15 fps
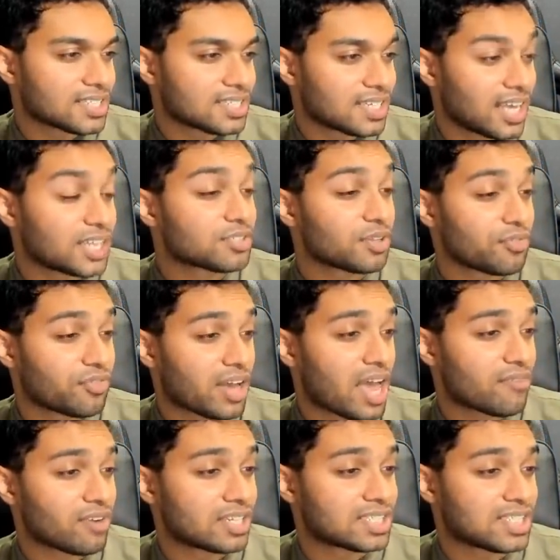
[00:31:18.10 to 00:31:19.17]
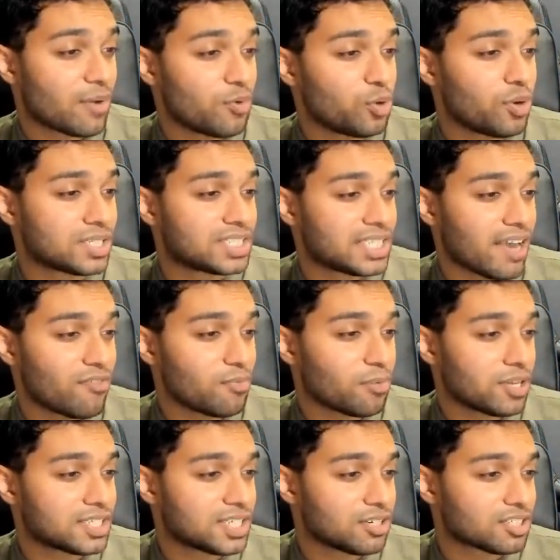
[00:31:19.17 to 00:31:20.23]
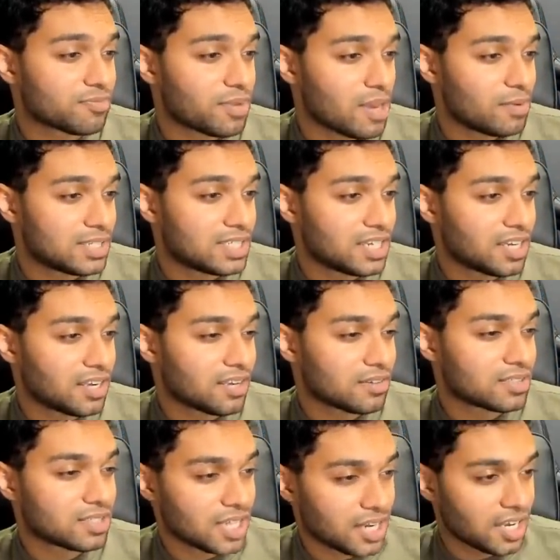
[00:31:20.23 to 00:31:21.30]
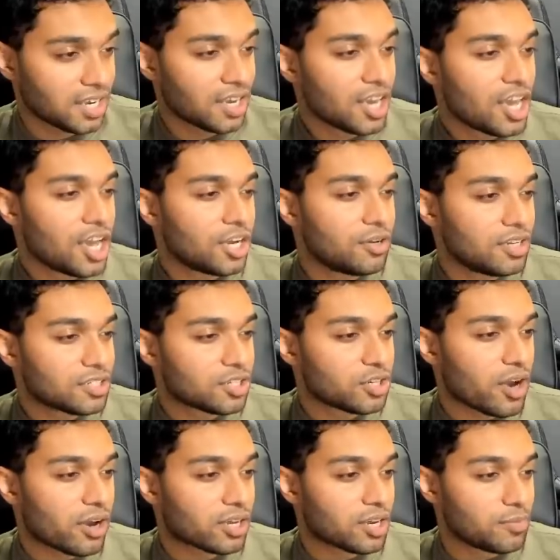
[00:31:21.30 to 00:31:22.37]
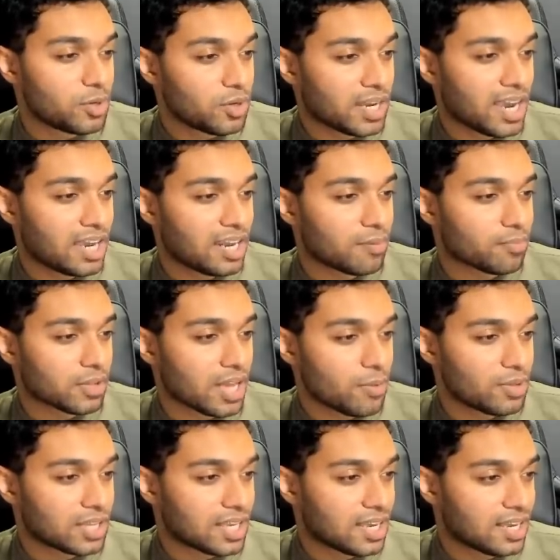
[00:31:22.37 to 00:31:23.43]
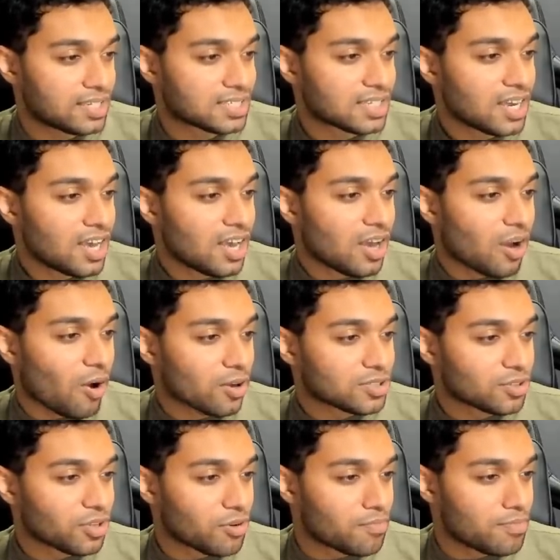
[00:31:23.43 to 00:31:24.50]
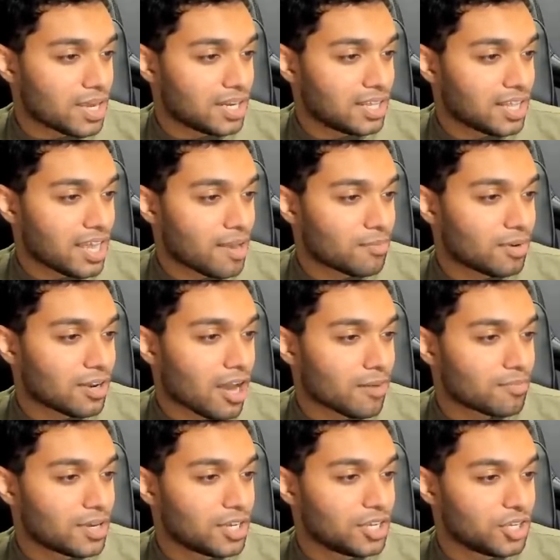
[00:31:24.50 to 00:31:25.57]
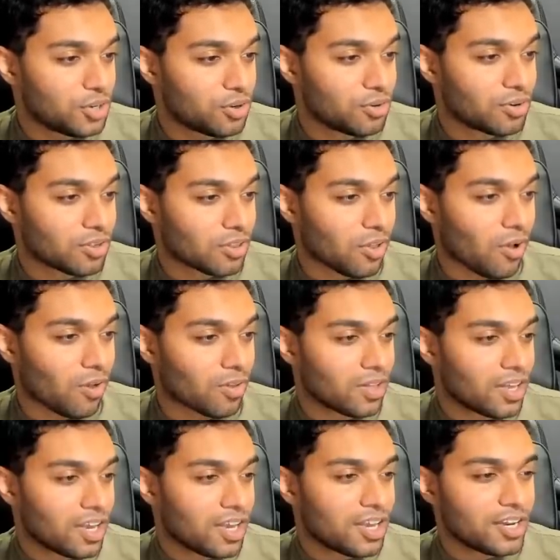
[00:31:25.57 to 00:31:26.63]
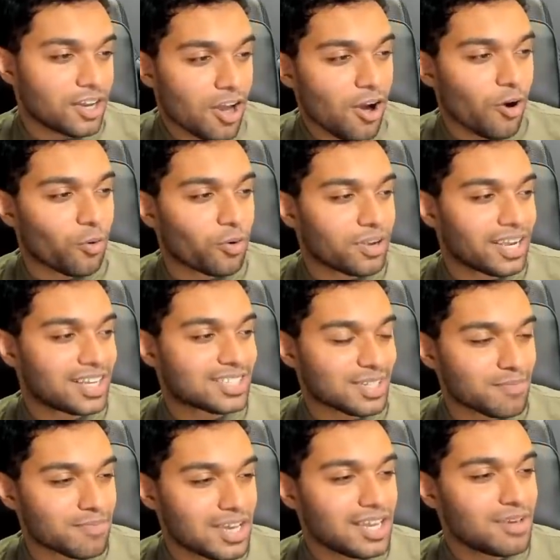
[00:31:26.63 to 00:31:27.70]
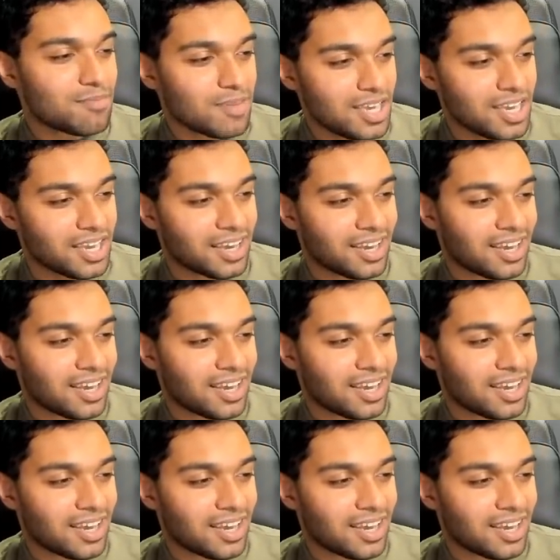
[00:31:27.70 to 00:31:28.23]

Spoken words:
thanks for the 5. As someone who has 7+ years of babysitting, you need to know how to communicate and play with kids. Also, they're mini them, not mini you. Lol. No, it's a mini me.